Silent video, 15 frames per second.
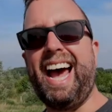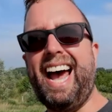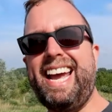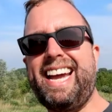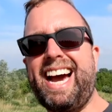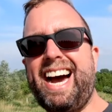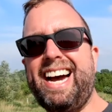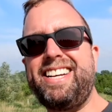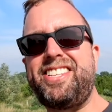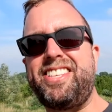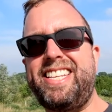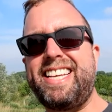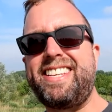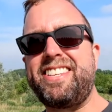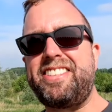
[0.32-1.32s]
Hey guys,
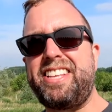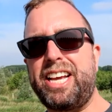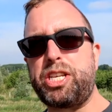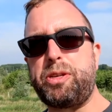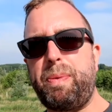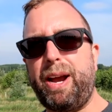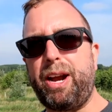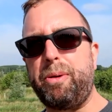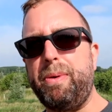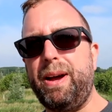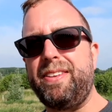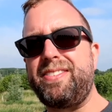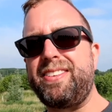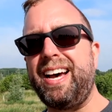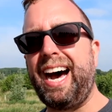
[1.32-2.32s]
this is the
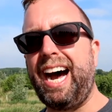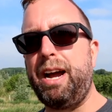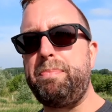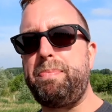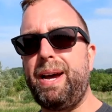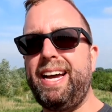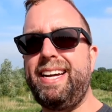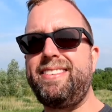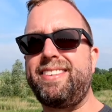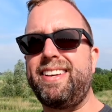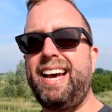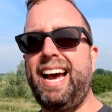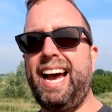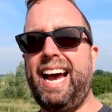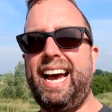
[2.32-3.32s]
experiment. I'm Peet
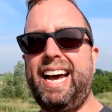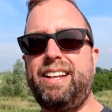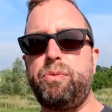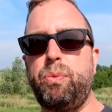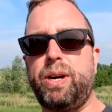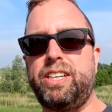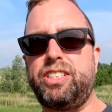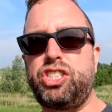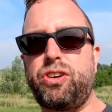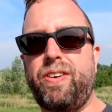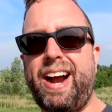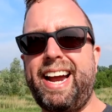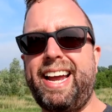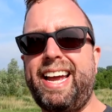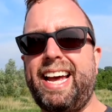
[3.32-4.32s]
and we're
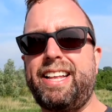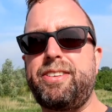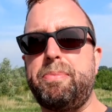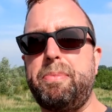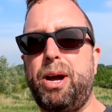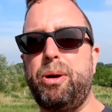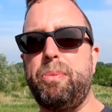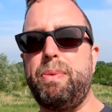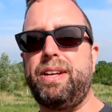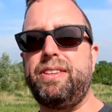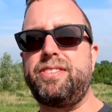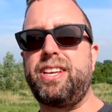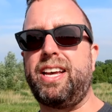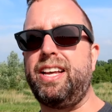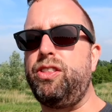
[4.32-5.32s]
trying at the
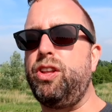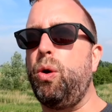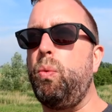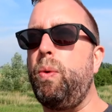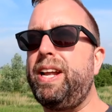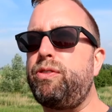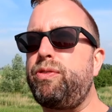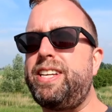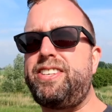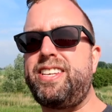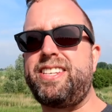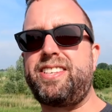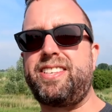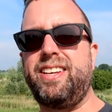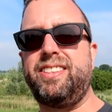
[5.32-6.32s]
moment uh, the wind
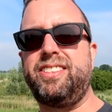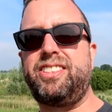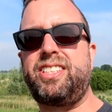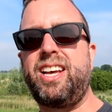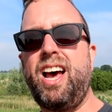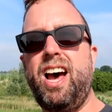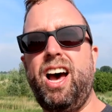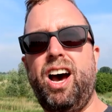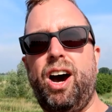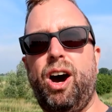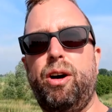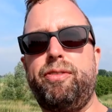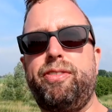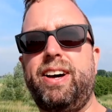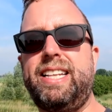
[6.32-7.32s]
resistance
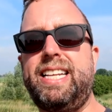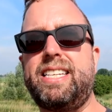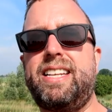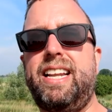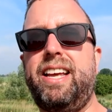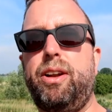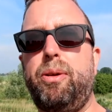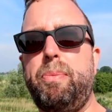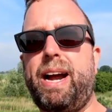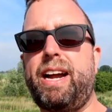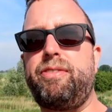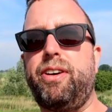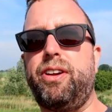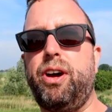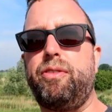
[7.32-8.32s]
of uh, this little
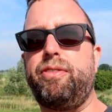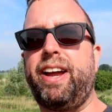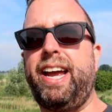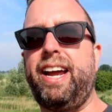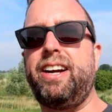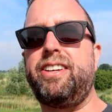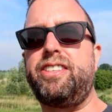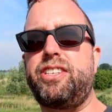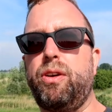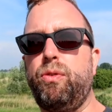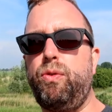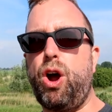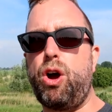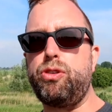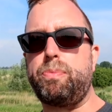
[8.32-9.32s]
microphone over here. It's a
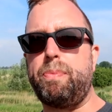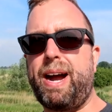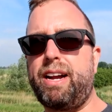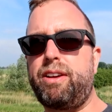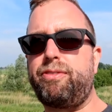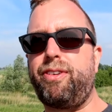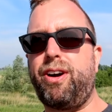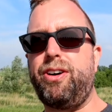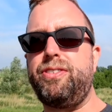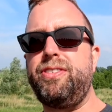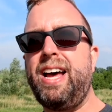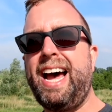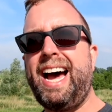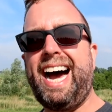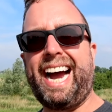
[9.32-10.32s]
Rode microphone.
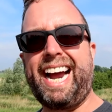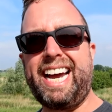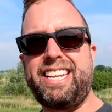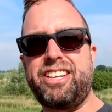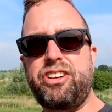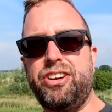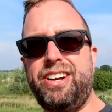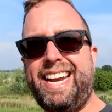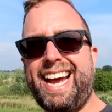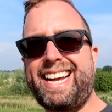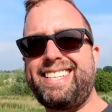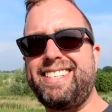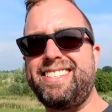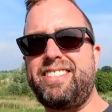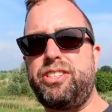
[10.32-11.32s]
I got it
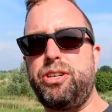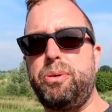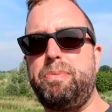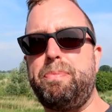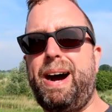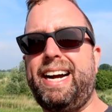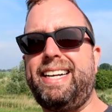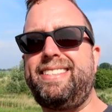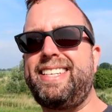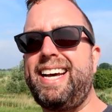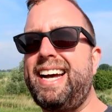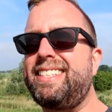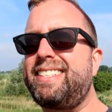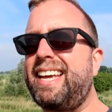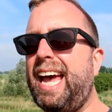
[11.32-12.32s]
connected to my
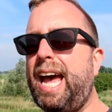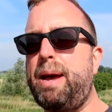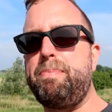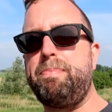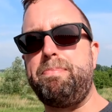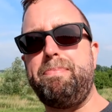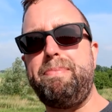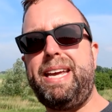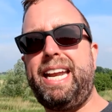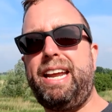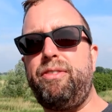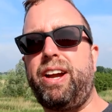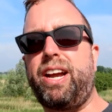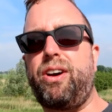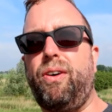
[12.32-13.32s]
Tascam
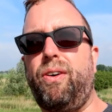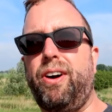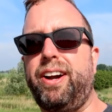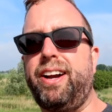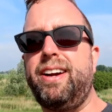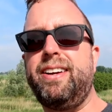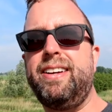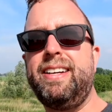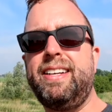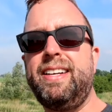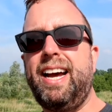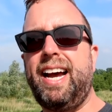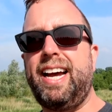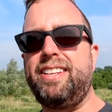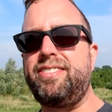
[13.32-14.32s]
mini recorder.
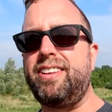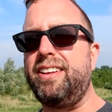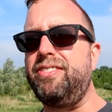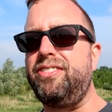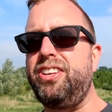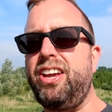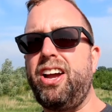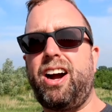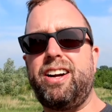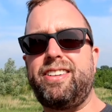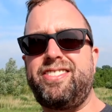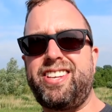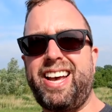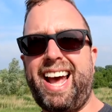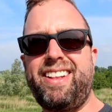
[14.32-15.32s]
It's a
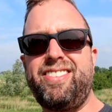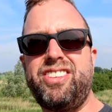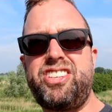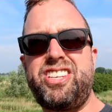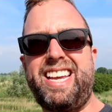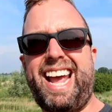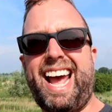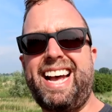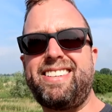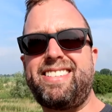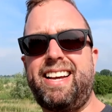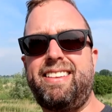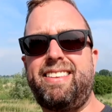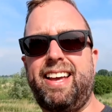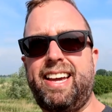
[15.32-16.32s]
DR10CS
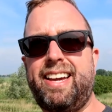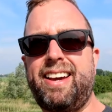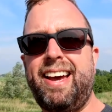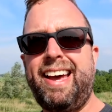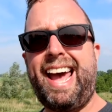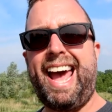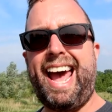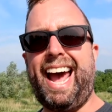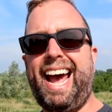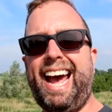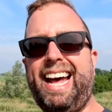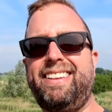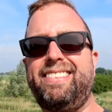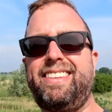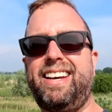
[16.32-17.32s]
I think
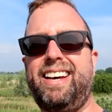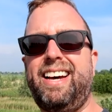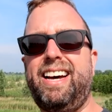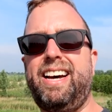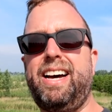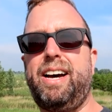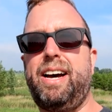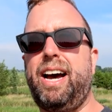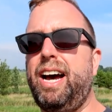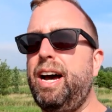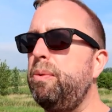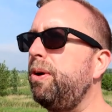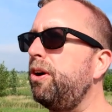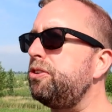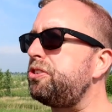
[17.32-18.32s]
and uh,
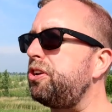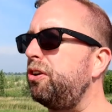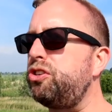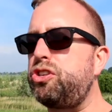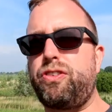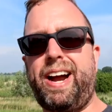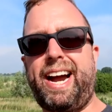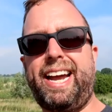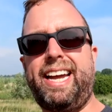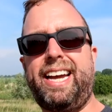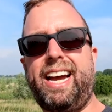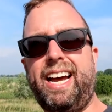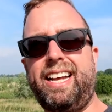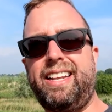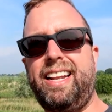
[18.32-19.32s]
uh, we're also
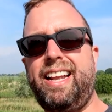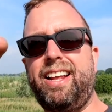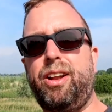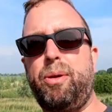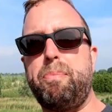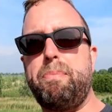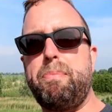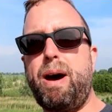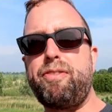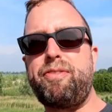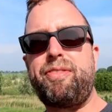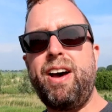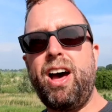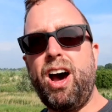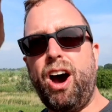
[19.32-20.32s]
trying a little
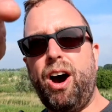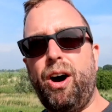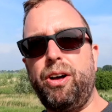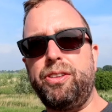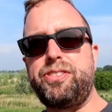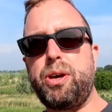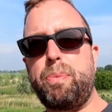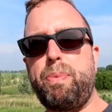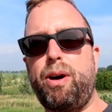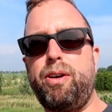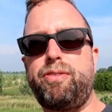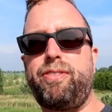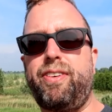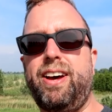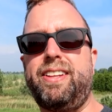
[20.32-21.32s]
muff on top
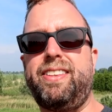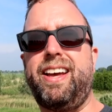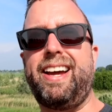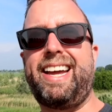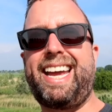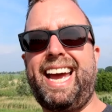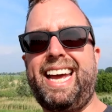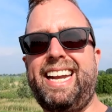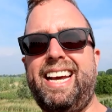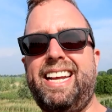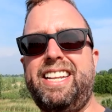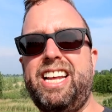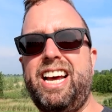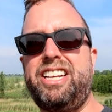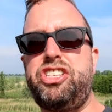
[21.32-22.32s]
of uh, the
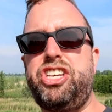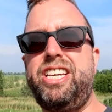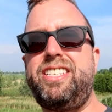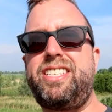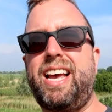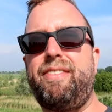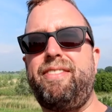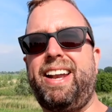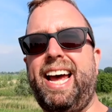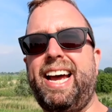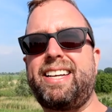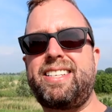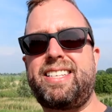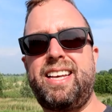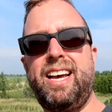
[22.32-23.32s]
Canon uh,
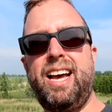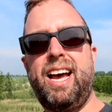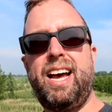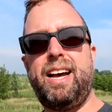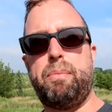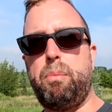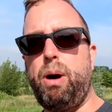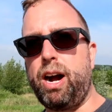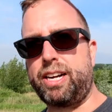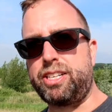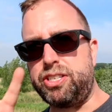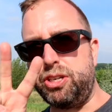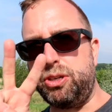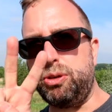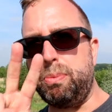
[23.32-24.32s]
G7X. Mark
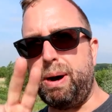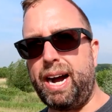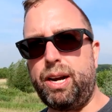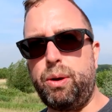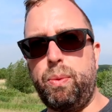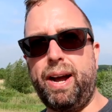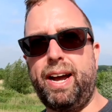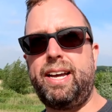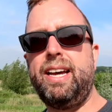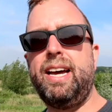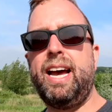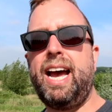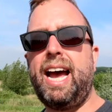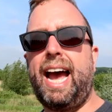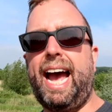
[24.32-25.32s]
II, by the way.
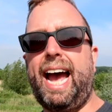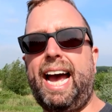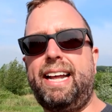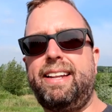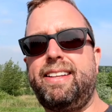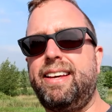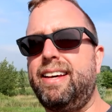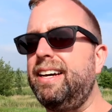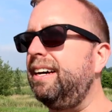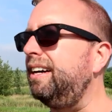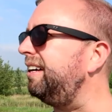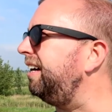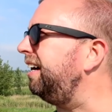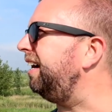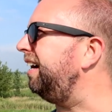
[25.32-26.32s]
And uh,
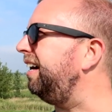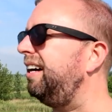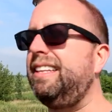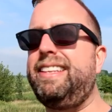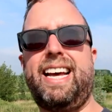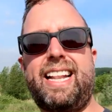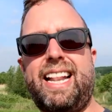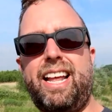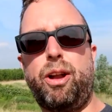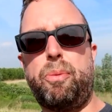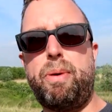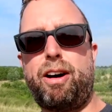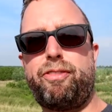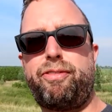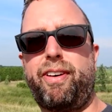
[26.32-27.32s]
uh, that little
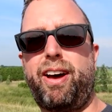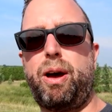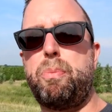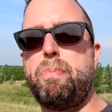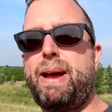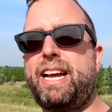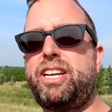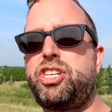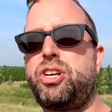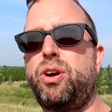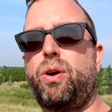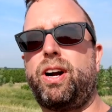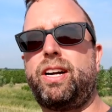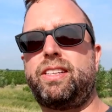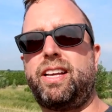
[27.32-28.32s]
muff uh, makes
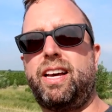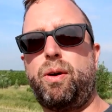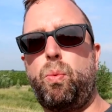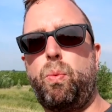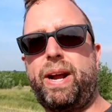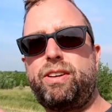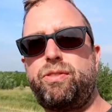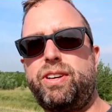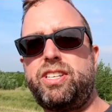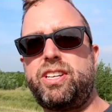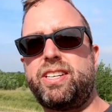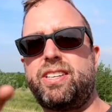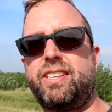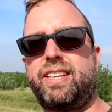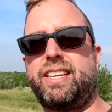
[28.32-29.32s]
sure the wind
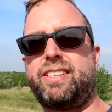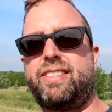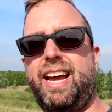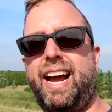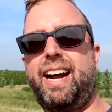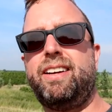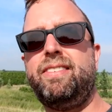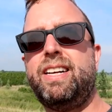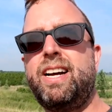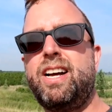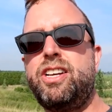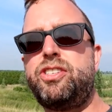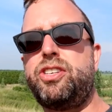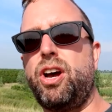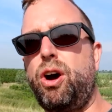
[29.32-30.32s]
resistance is there.
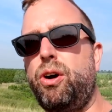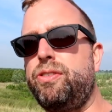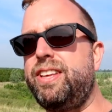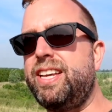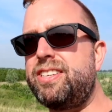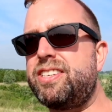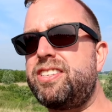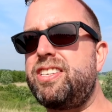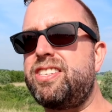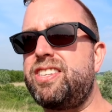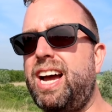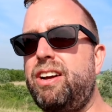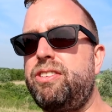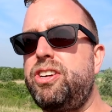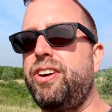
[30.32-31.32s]
So this is the
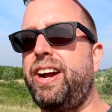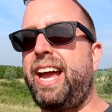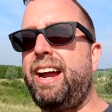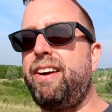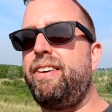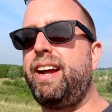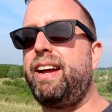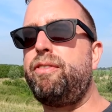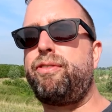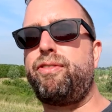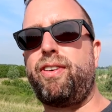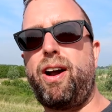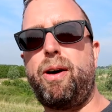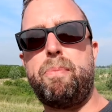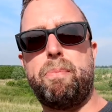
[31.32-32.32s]
sound you're hearing
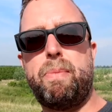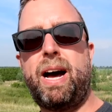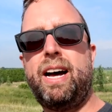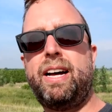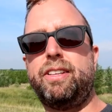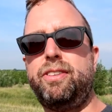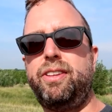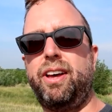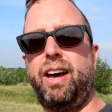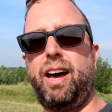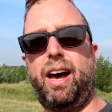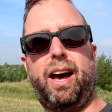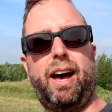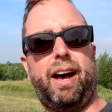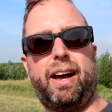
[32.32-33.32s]
from
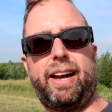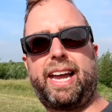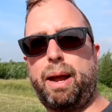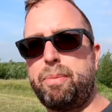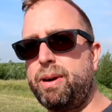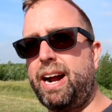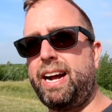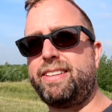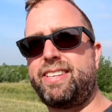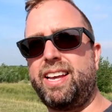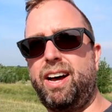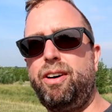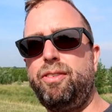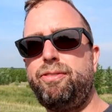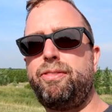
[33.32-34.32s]
the camera
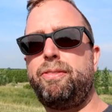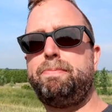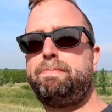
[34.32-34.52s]
itself.